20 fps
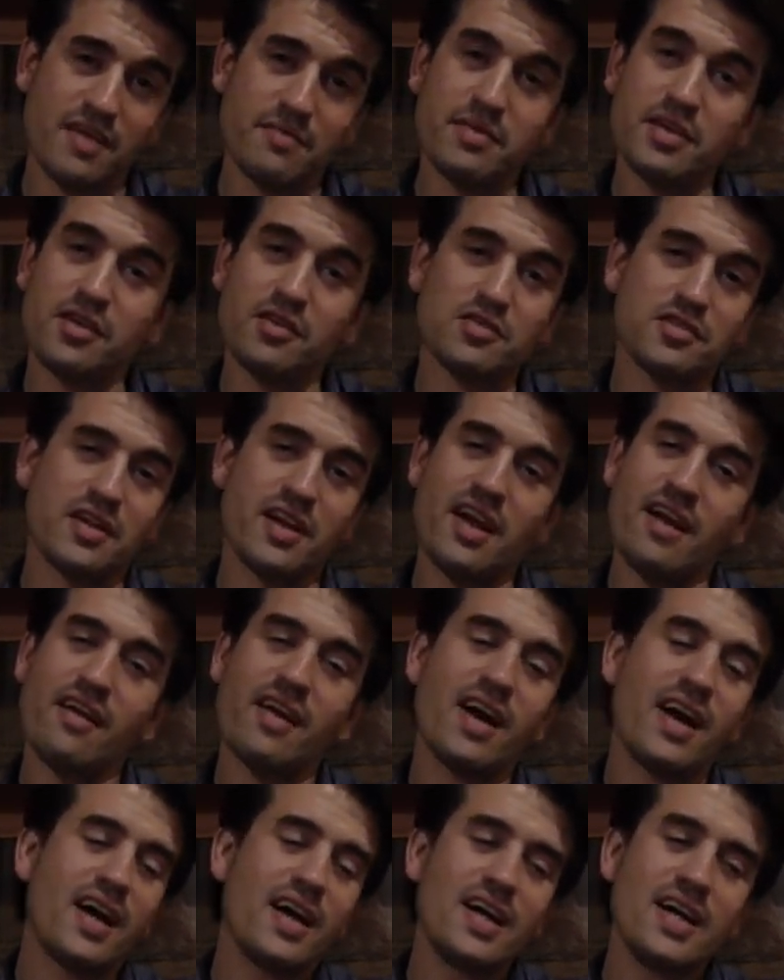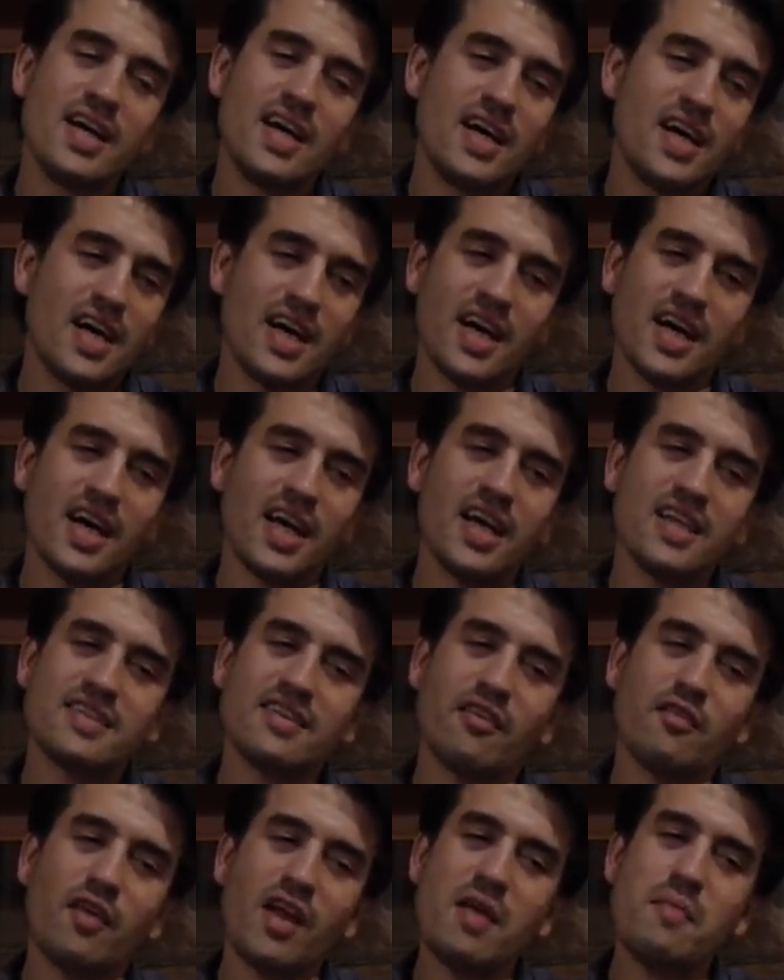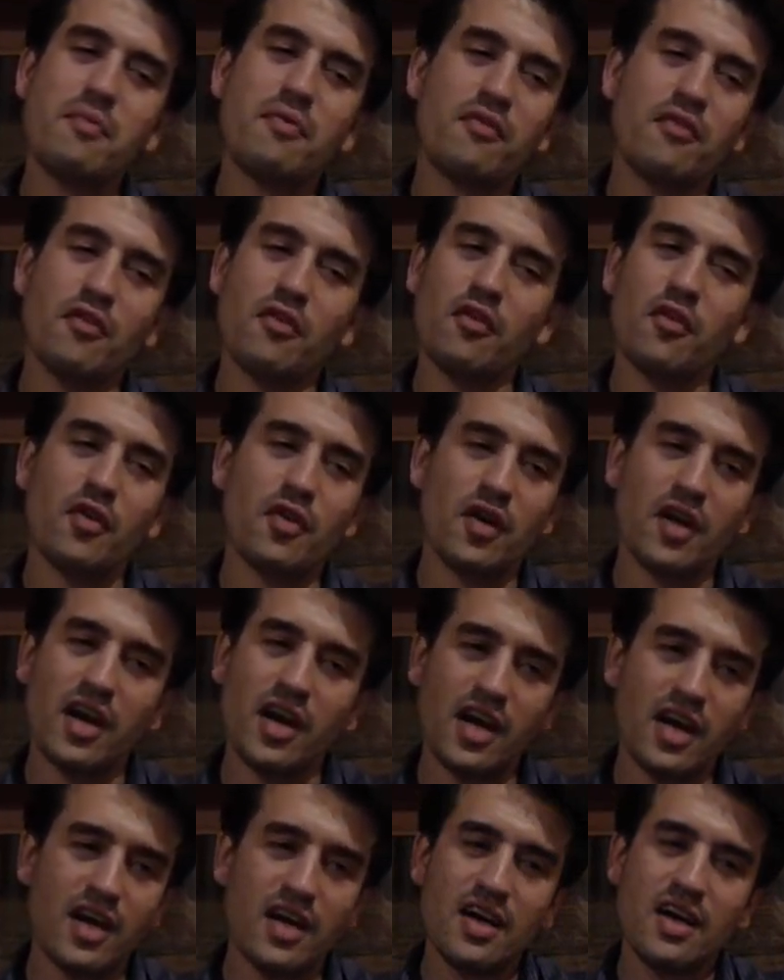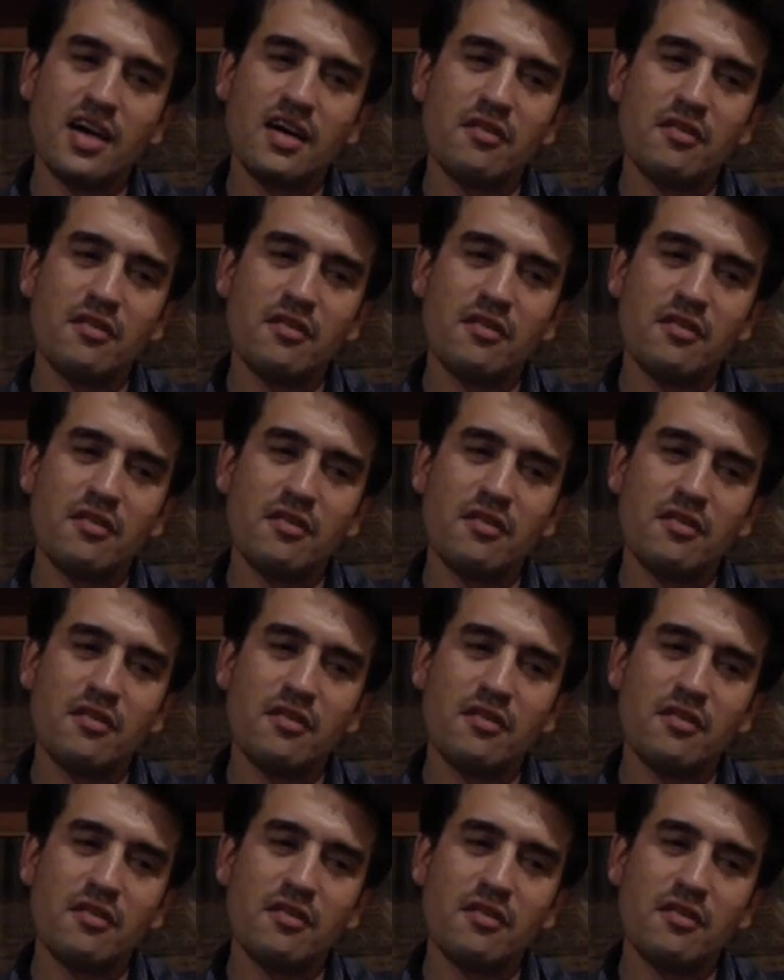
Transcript: Because Glera is a grape for a